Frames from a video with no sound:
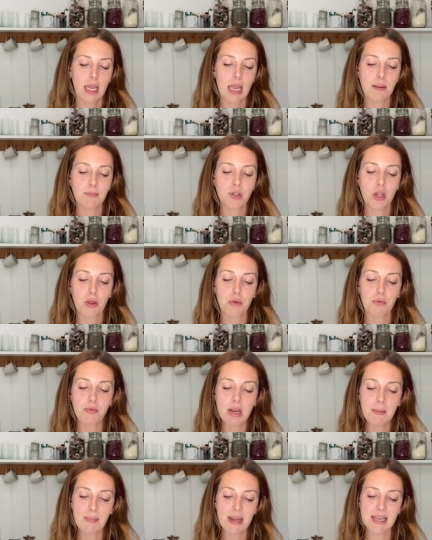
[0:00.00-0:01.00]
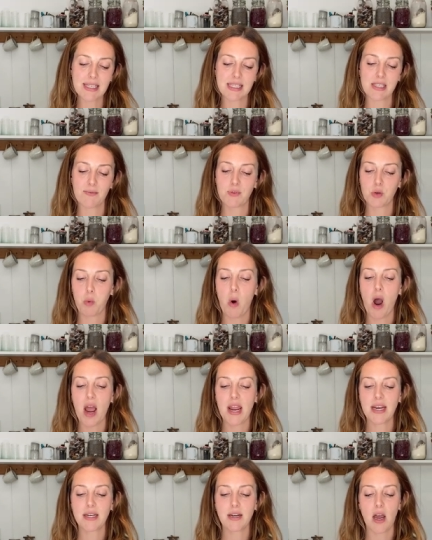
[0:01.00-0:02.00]
keep to three pieces of
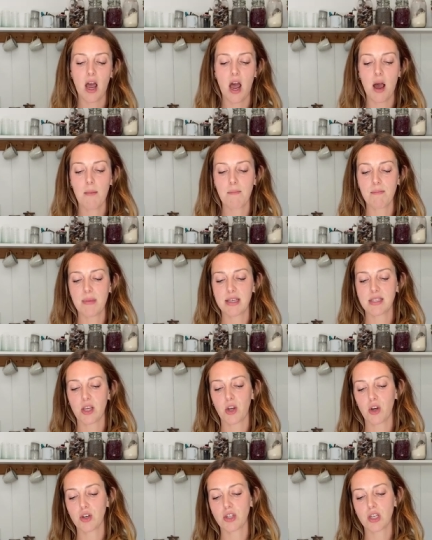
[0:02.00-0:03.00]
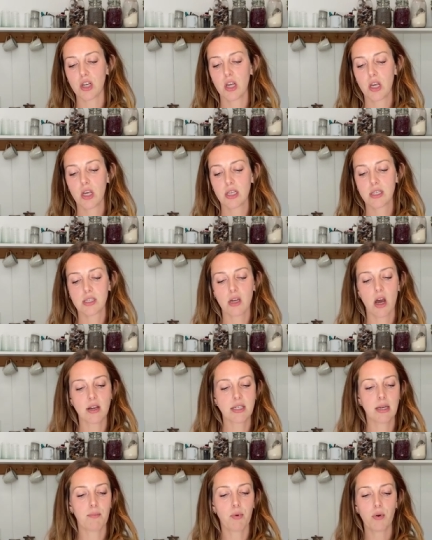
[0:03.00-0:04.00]
twine, um, it's a good
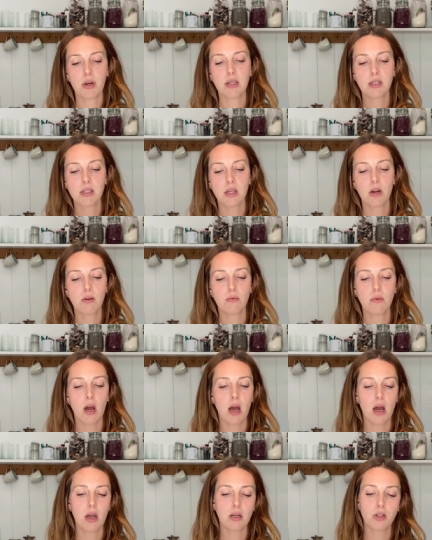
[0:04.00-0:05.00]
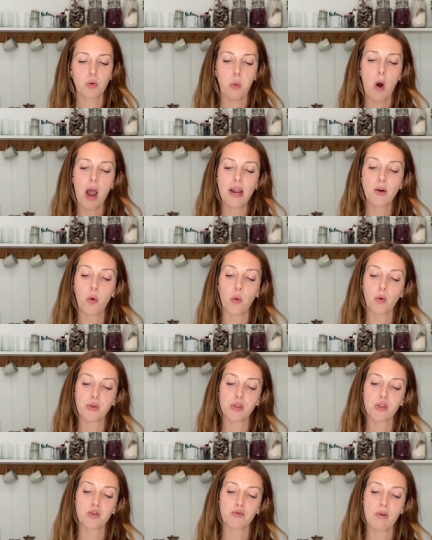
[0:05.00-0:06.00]
starting point. So uh, twine
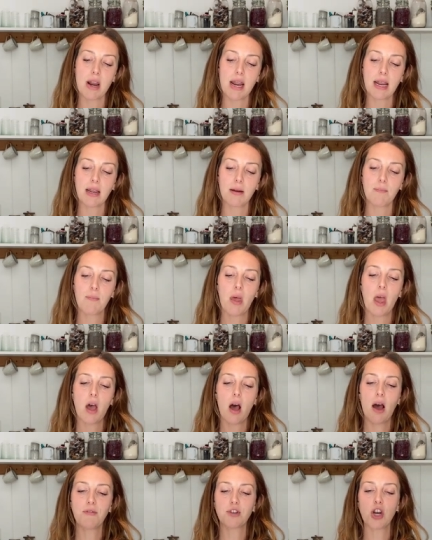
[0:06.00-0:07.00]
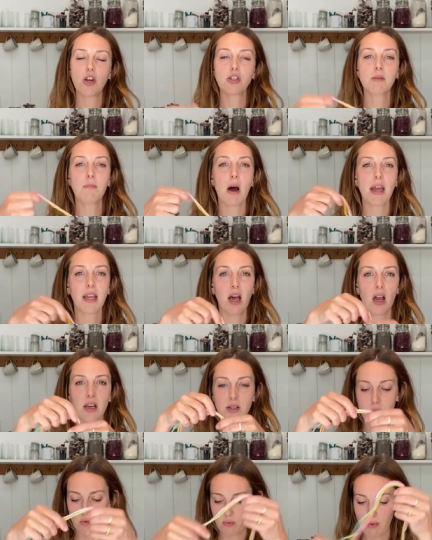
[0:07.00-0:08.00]
or string. I've chosen my
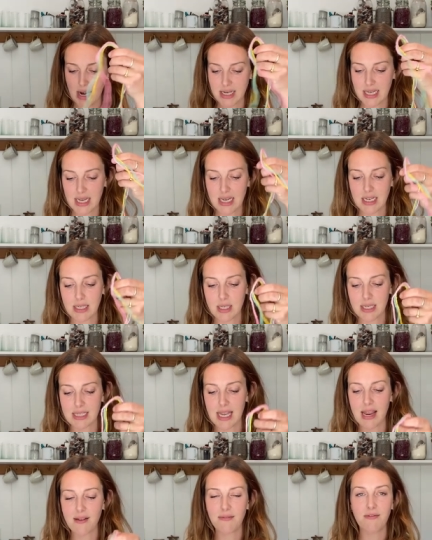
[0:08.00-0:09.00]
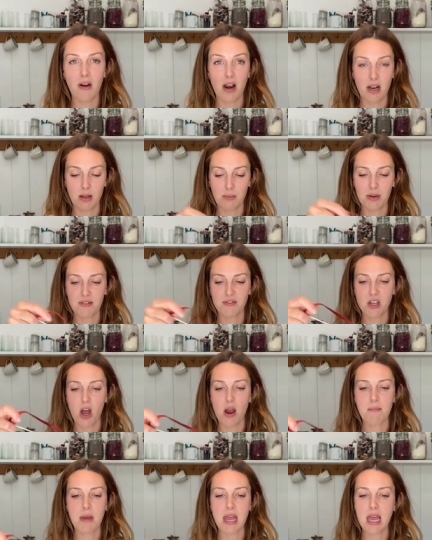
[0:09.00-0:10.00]
colours already to save a little bit of
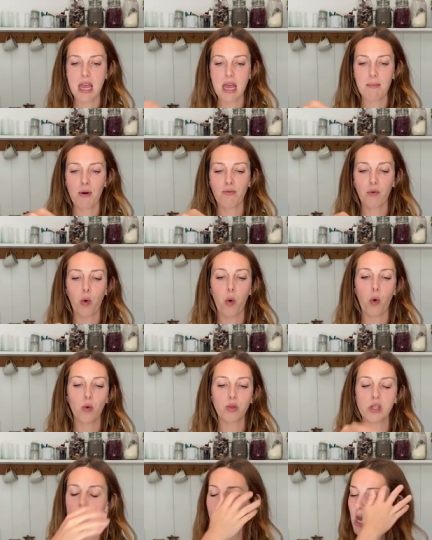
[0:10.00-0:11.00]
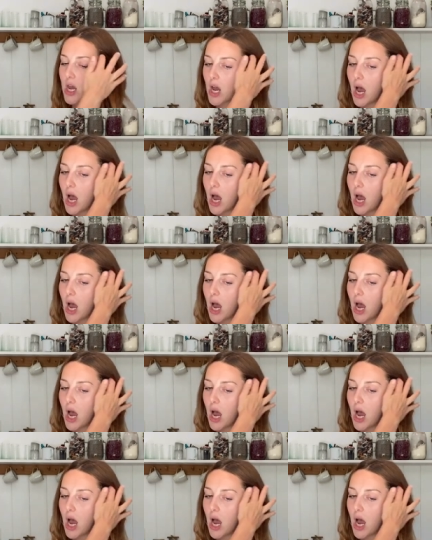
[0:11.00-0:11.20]
time here, but of course